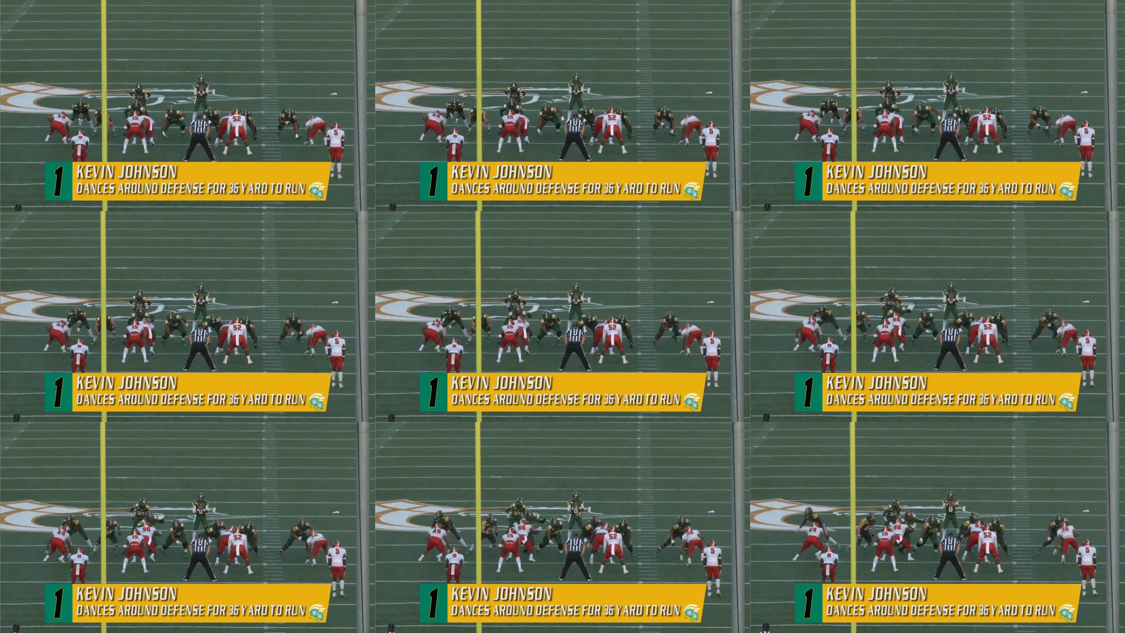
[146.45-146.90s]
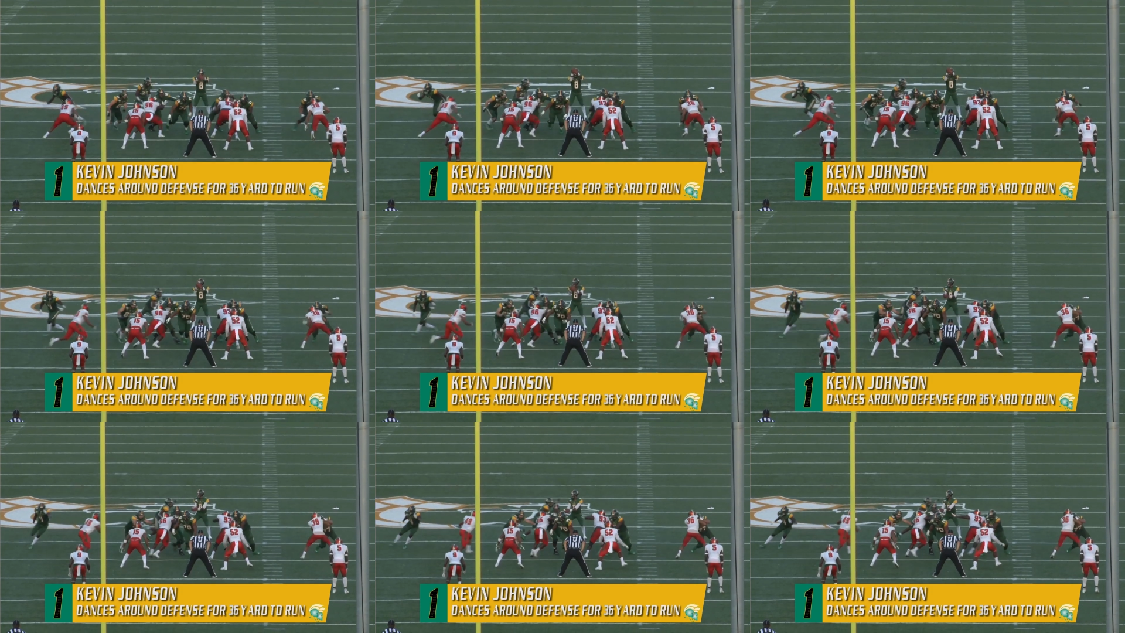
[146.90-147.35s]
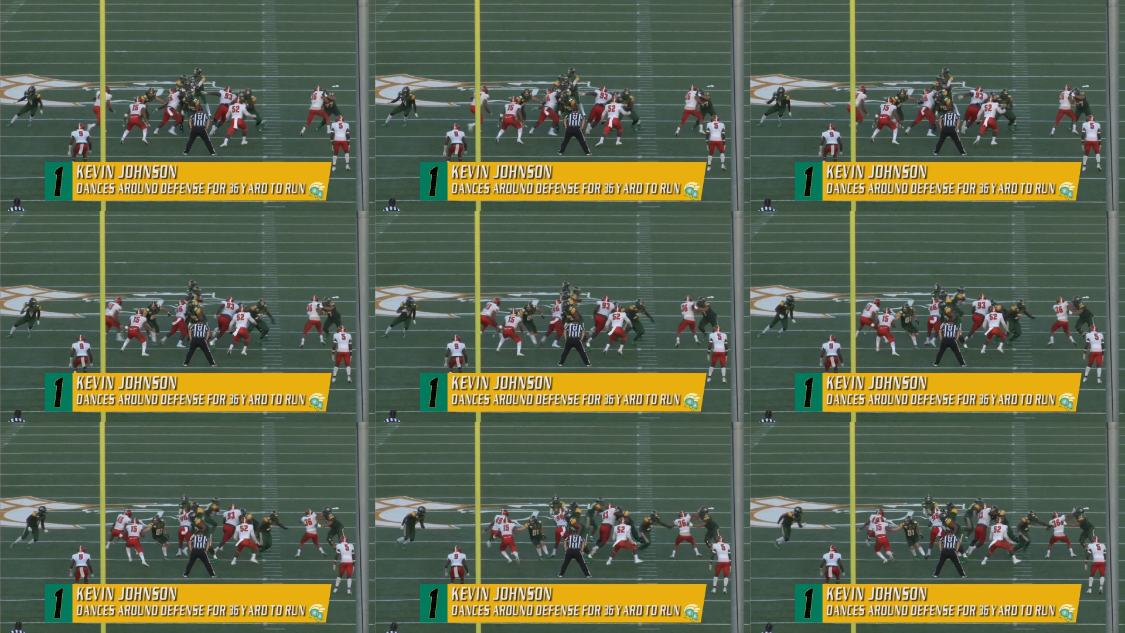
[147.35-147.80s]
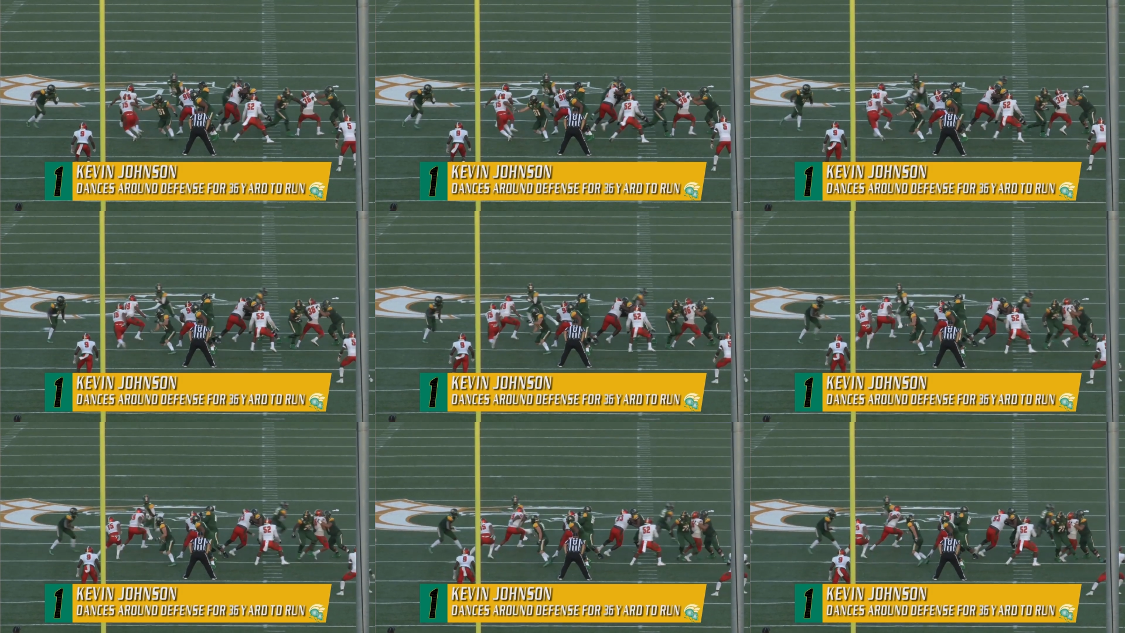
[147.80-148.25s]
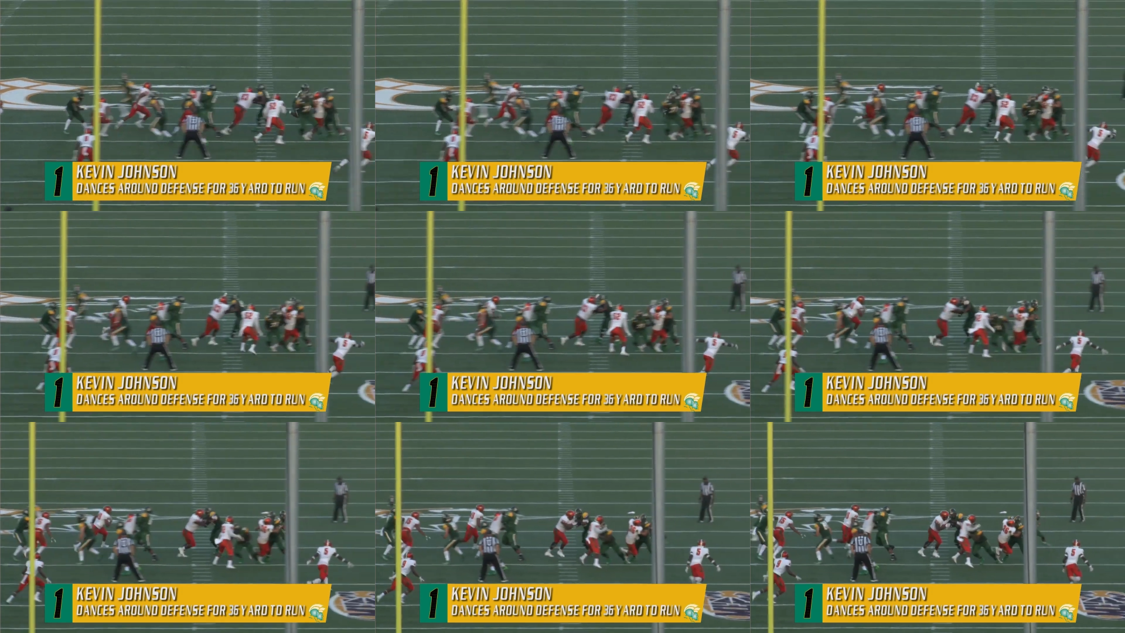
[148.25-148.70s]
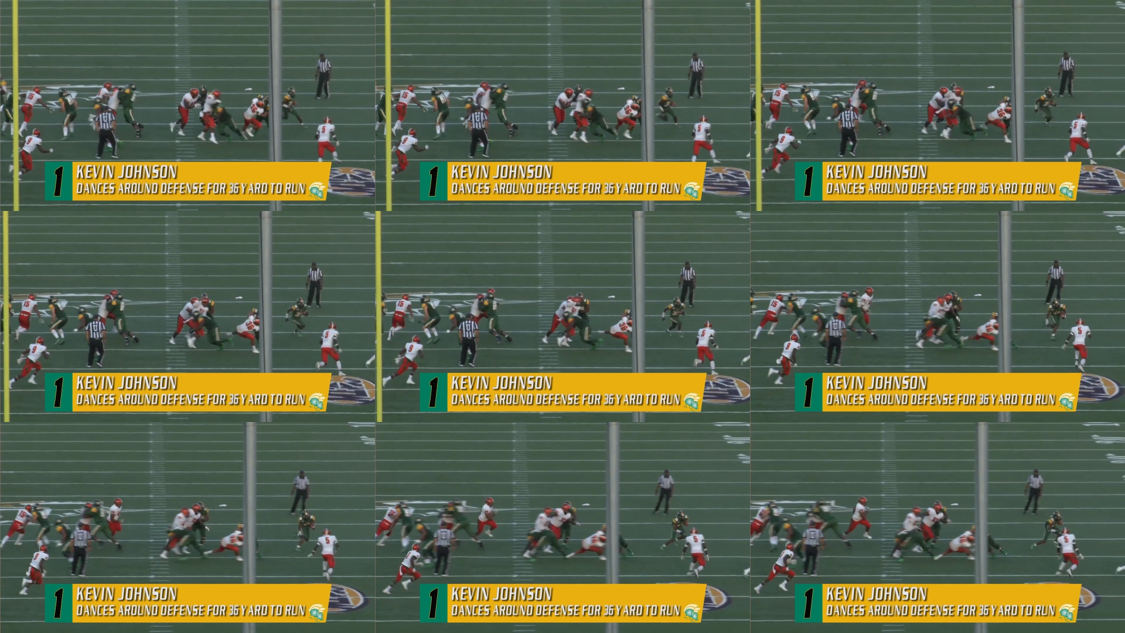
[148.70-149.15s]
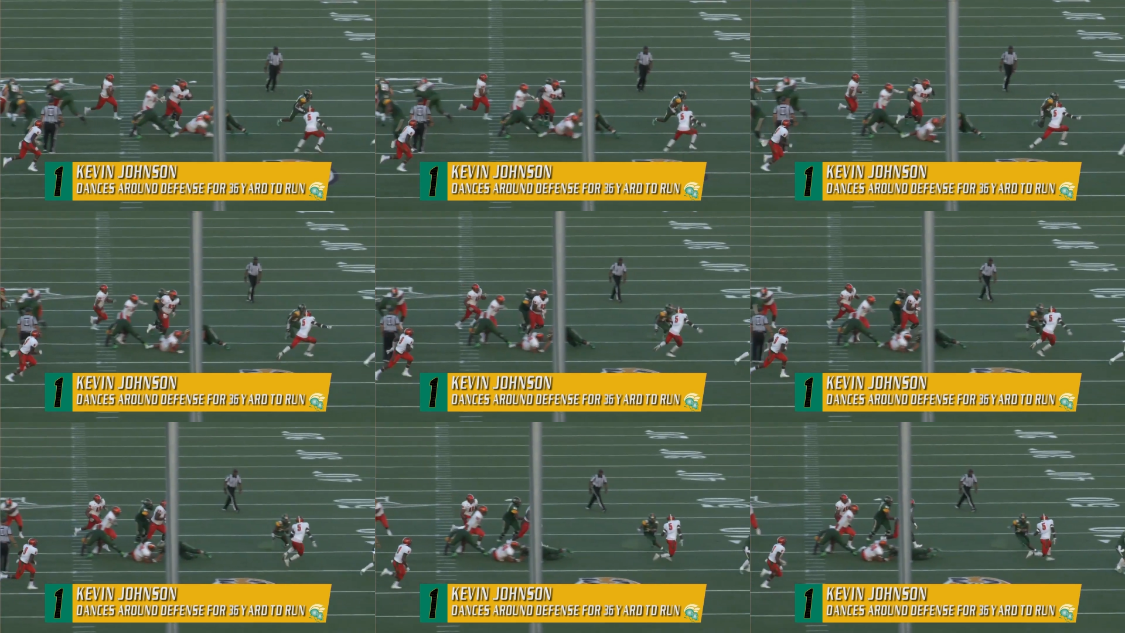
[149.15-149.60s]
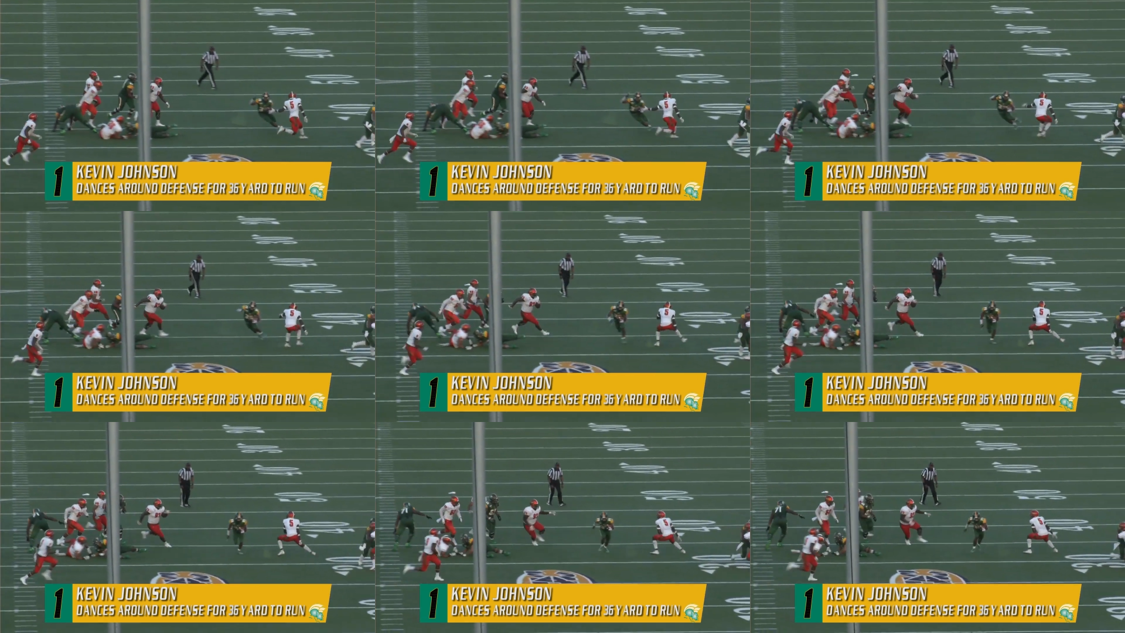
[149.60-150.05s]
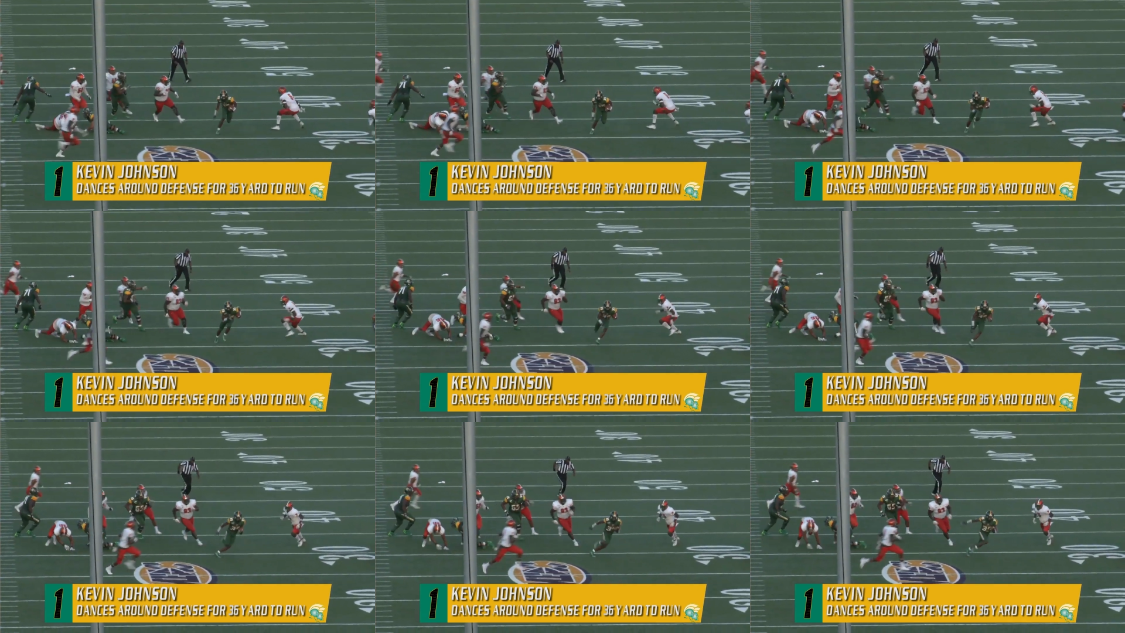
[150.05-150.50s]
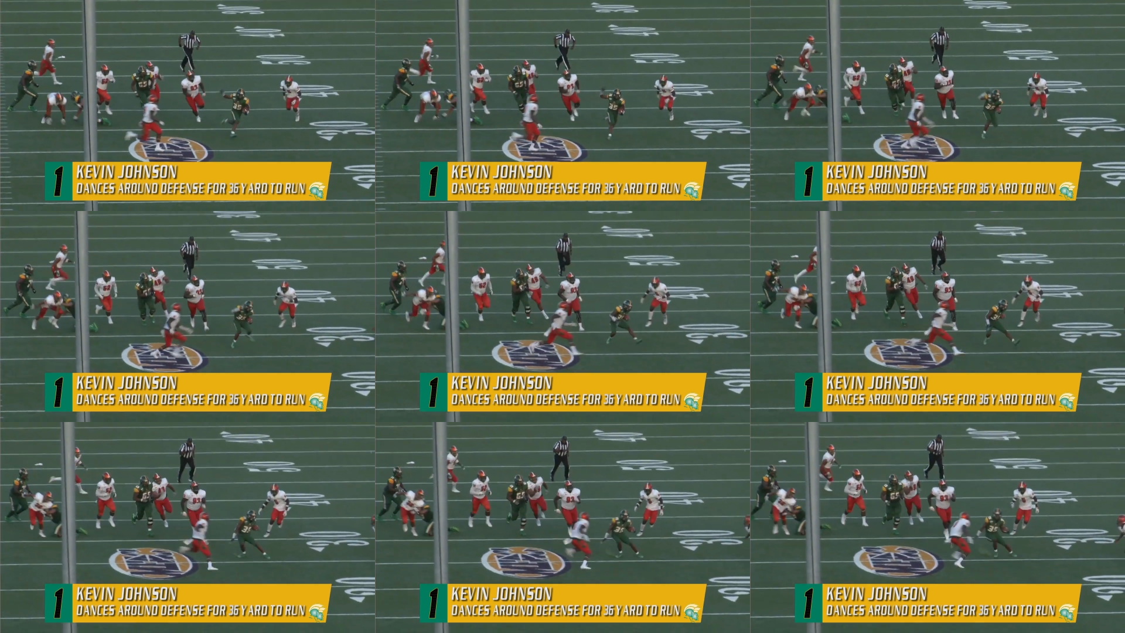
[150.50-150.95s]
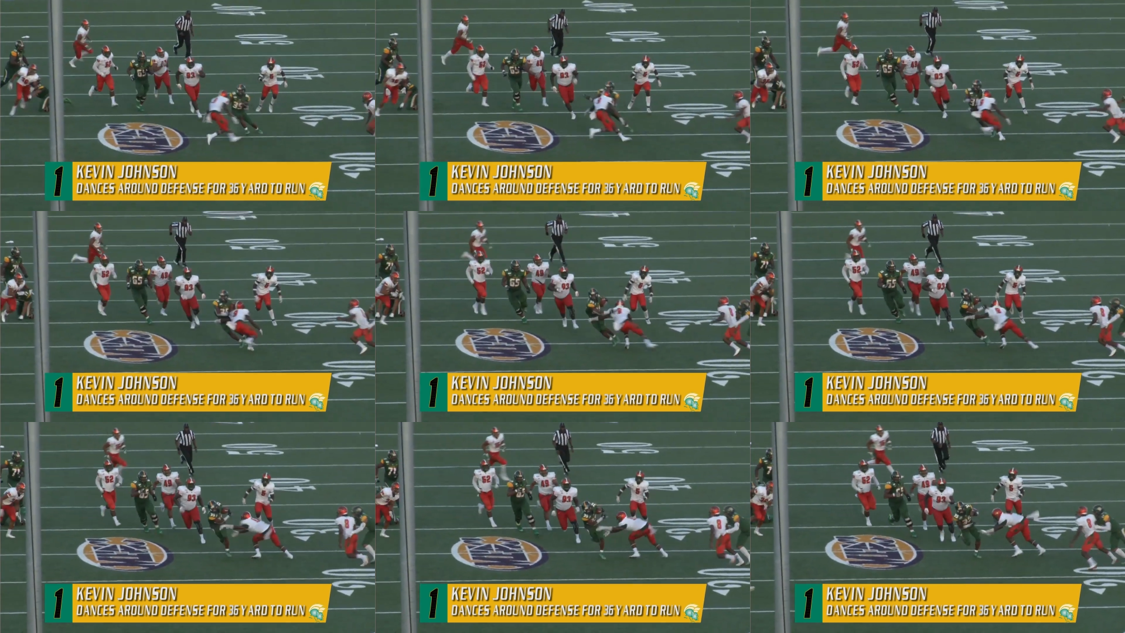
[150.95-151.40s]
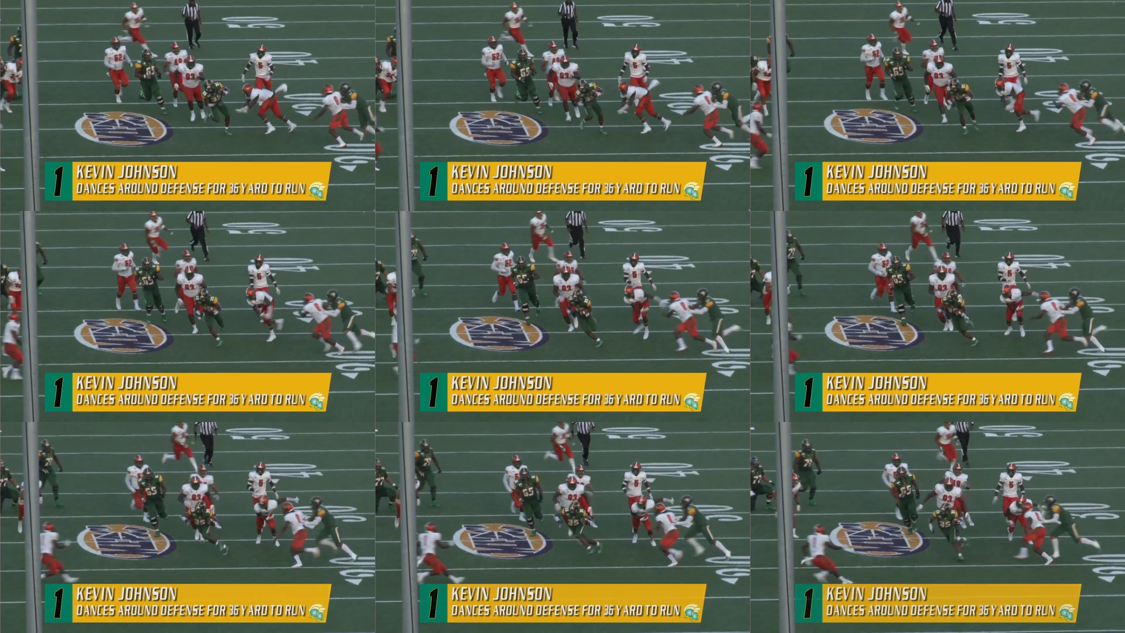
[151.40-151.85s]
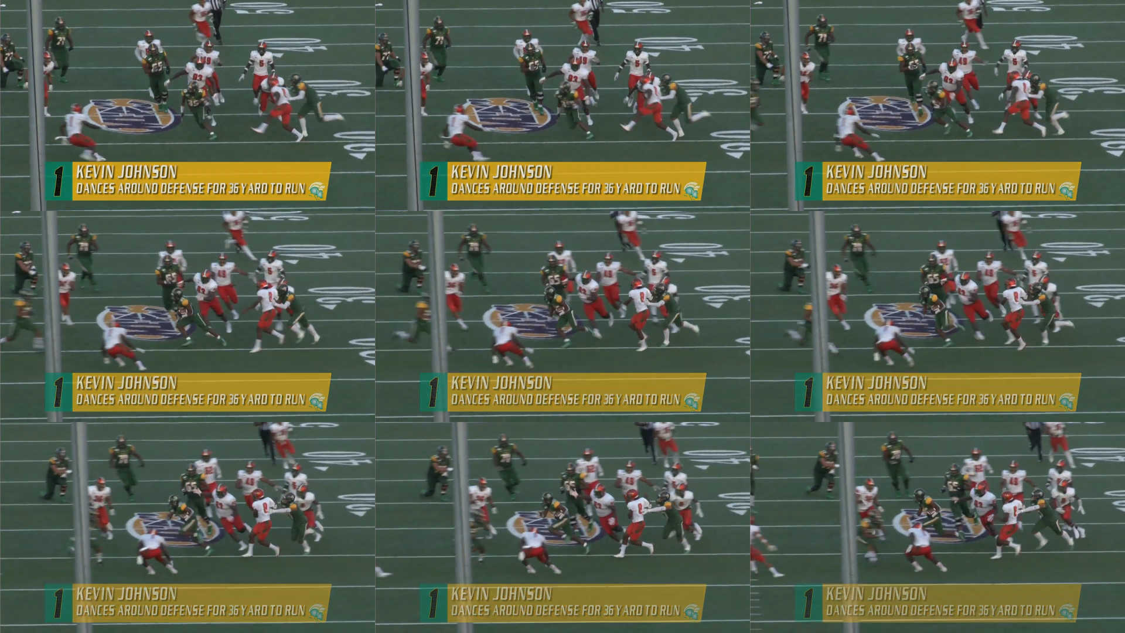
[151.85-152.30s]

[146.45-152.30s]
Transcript: (no speaker visible)